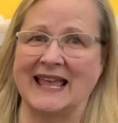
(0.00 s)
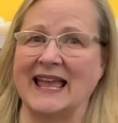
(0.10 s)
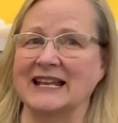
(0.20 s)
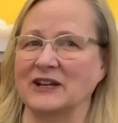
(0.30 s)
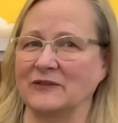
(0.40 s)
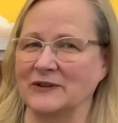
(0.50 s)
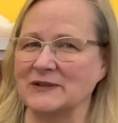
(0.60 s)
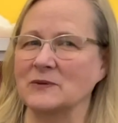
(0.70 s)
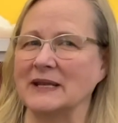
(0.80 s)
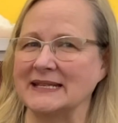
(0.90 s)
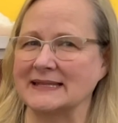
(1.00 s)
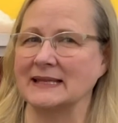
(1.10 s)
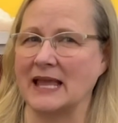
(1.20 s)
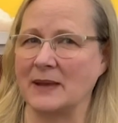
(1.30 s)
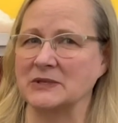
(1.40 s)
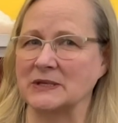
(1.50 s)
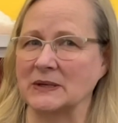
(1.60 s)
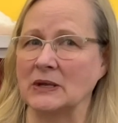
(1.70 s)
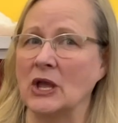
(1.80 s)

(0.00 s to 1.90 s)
And our first one is the lobster.